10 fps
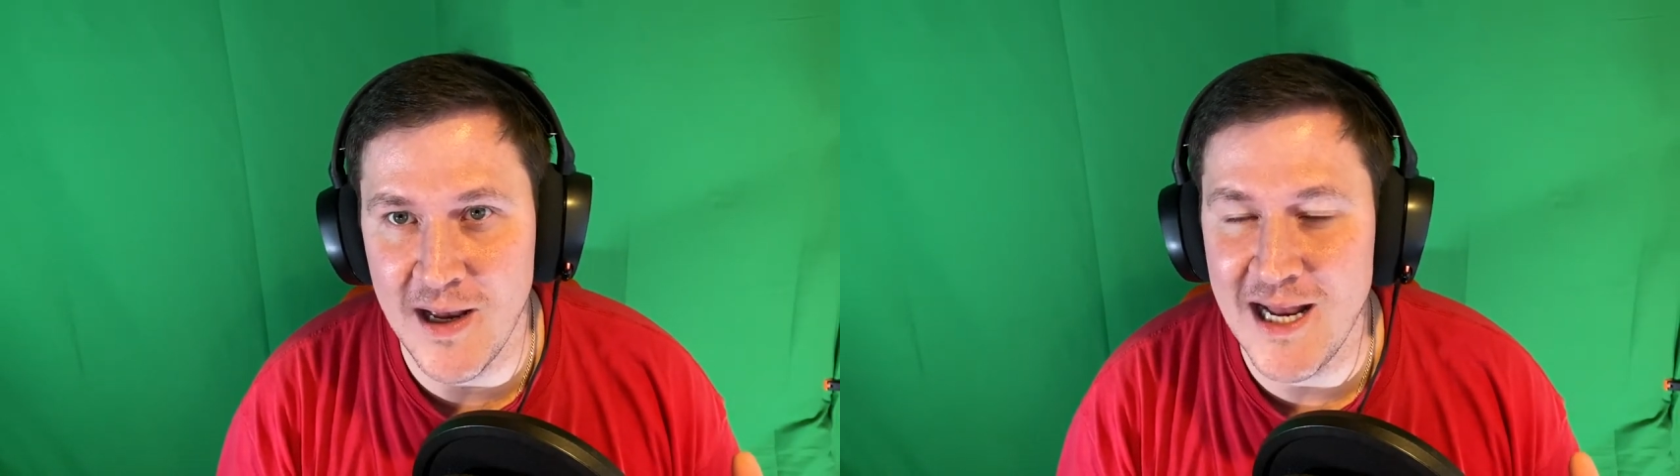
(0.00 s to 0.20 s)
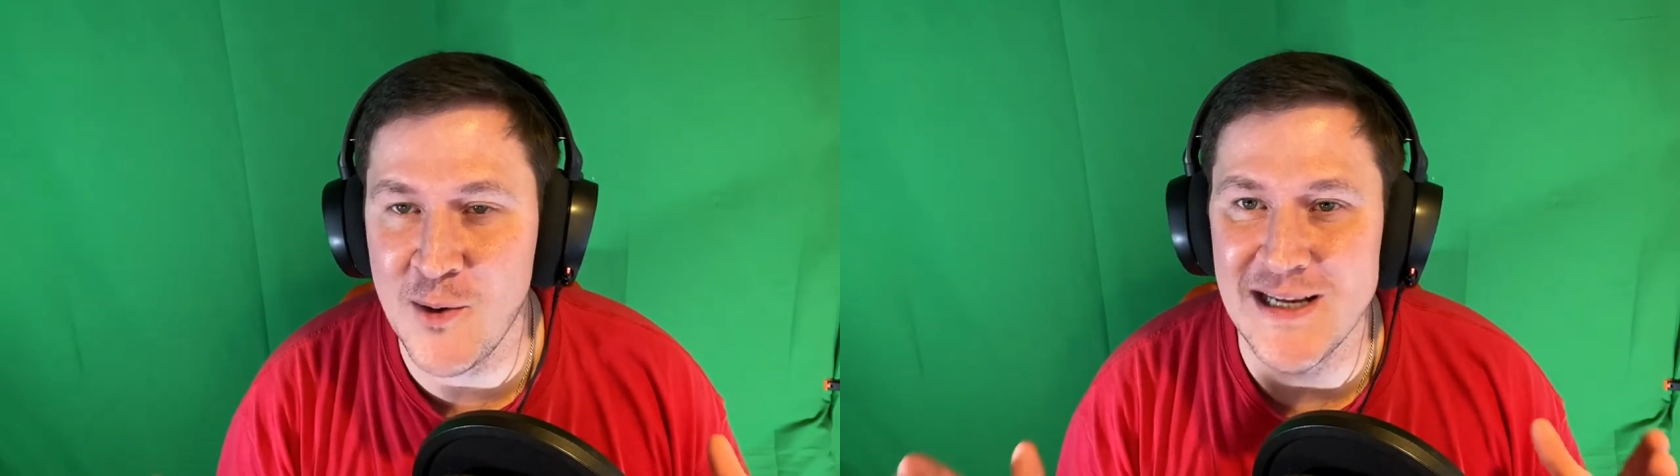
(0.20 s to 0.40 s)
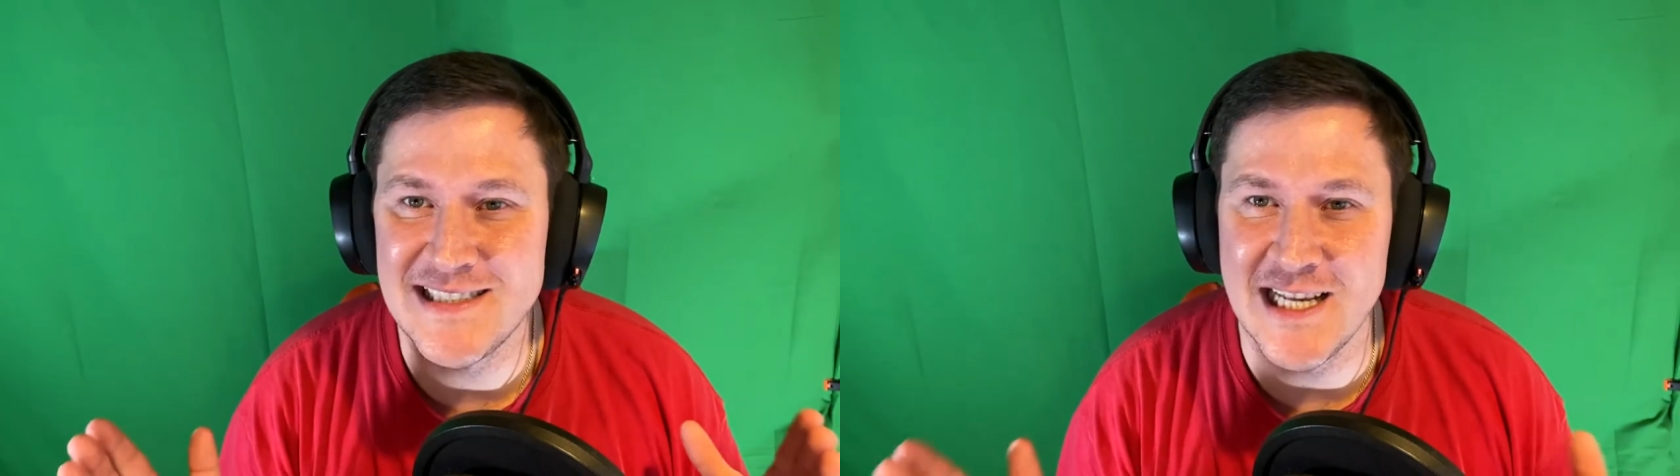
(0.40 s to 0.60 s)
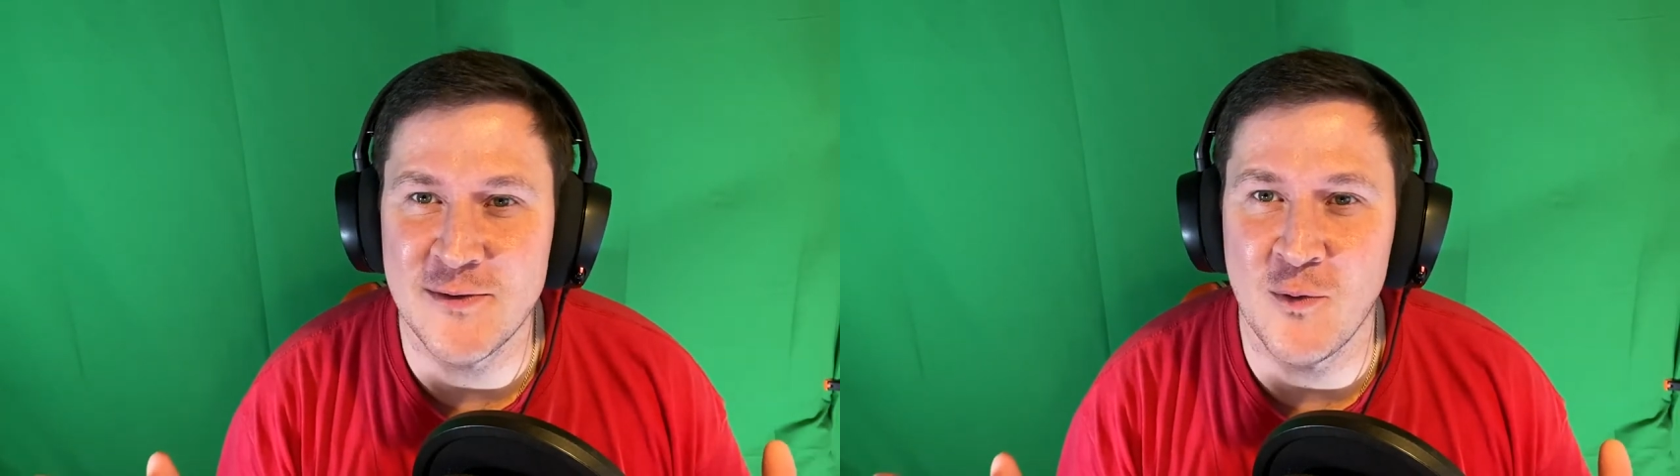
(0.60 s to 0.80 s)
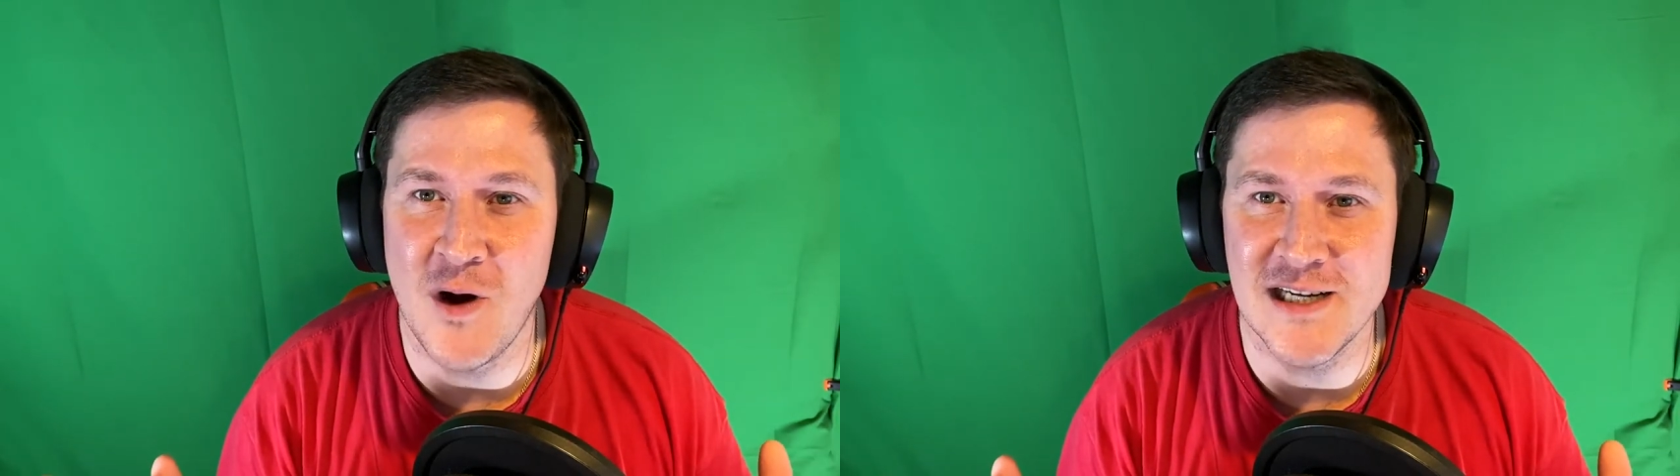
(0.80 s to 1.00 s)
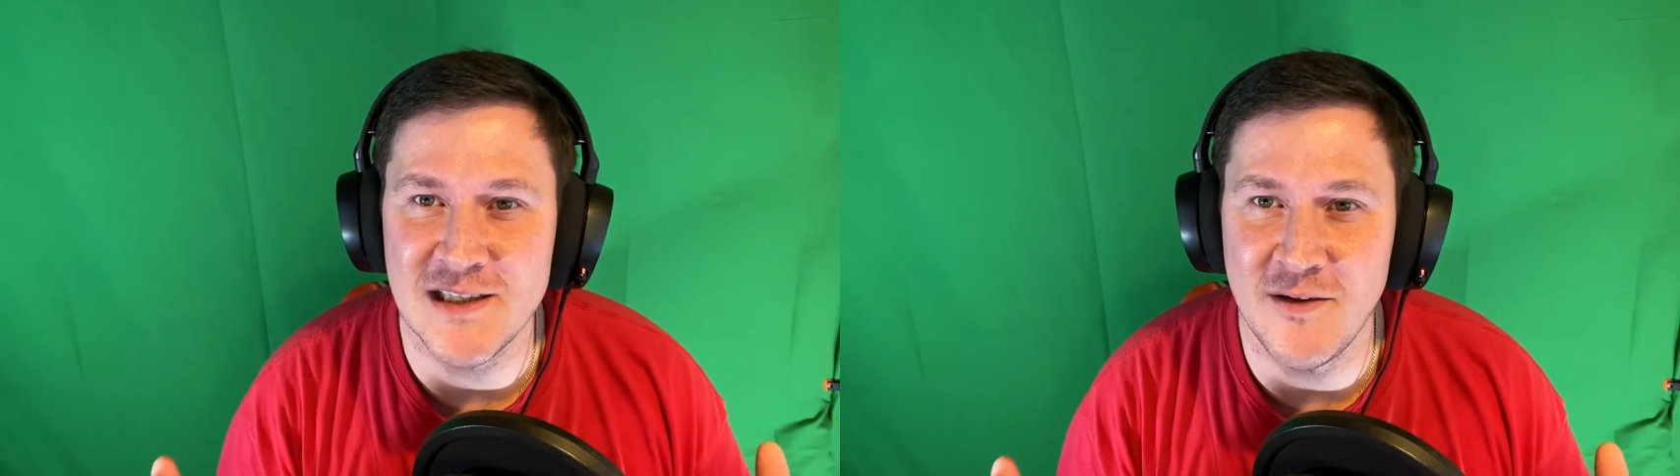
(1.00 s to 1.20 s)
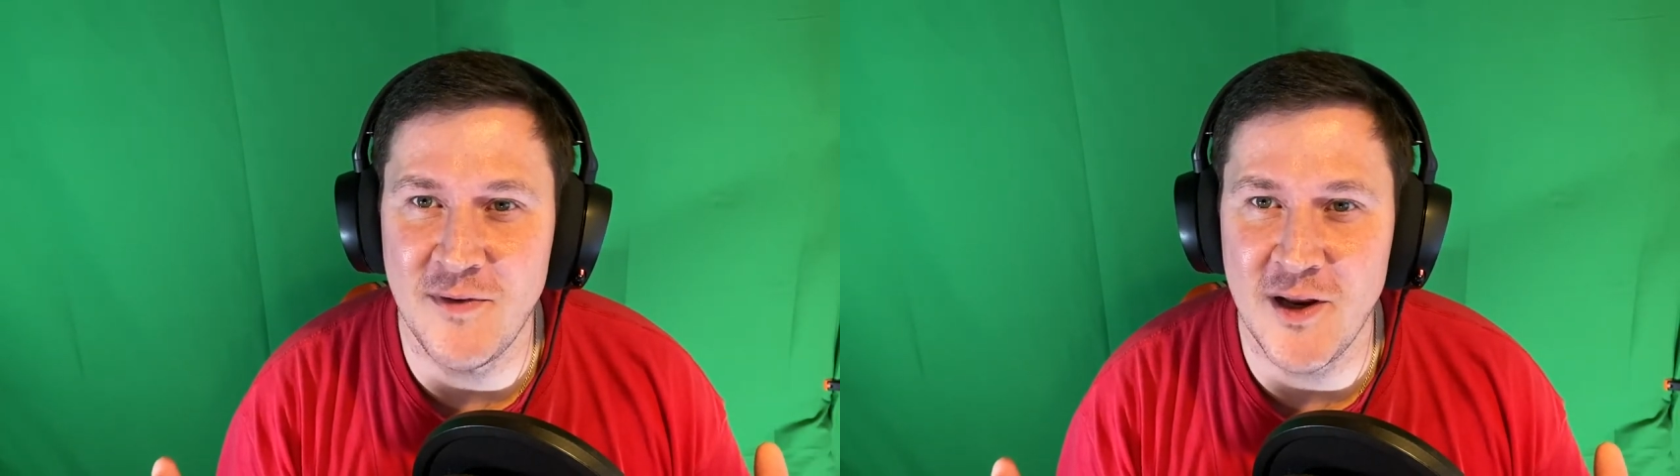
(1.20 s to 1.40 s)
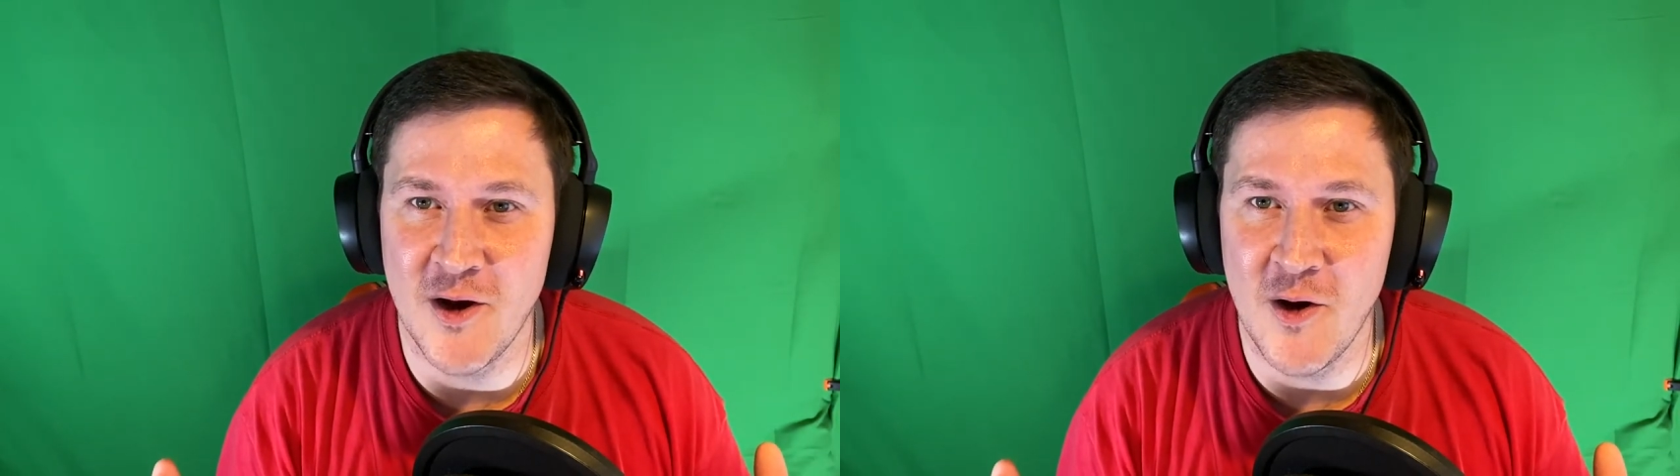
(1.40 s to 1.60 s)
But anyways, thanks for watching the
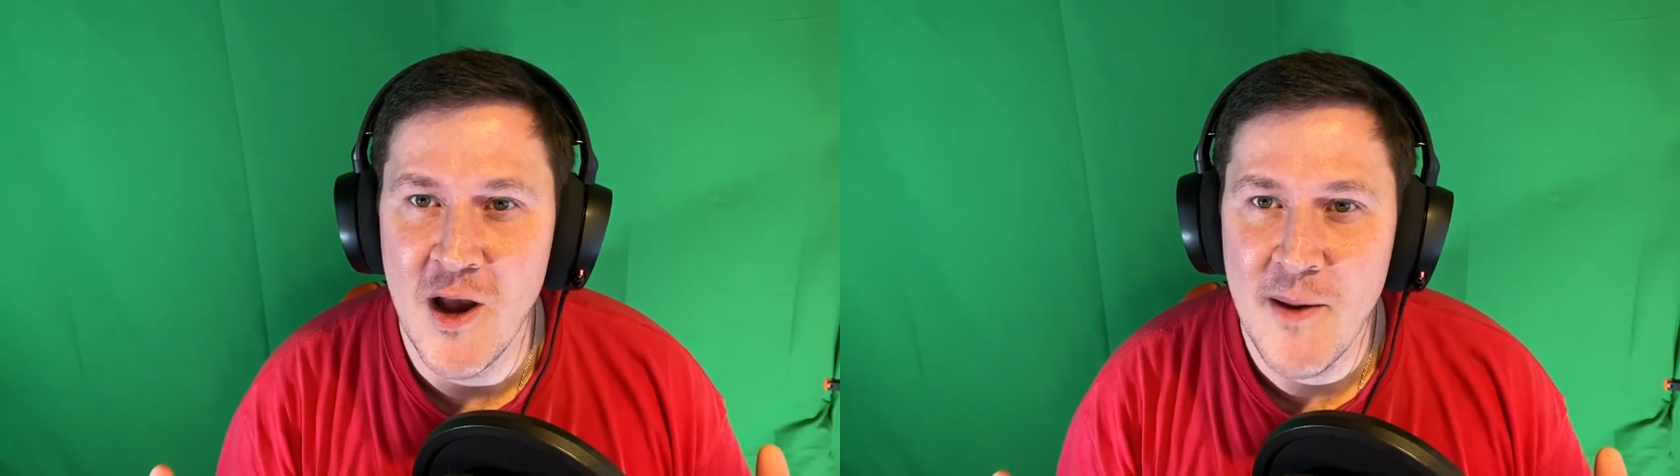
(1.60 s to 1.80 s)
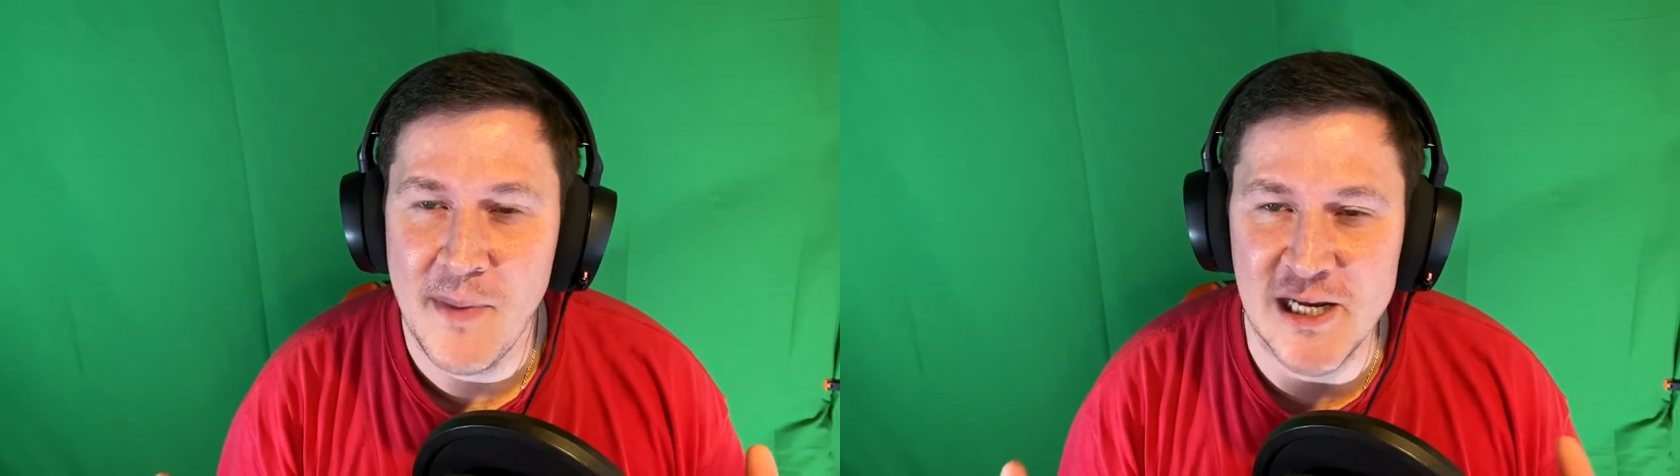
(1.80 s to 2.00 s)
video.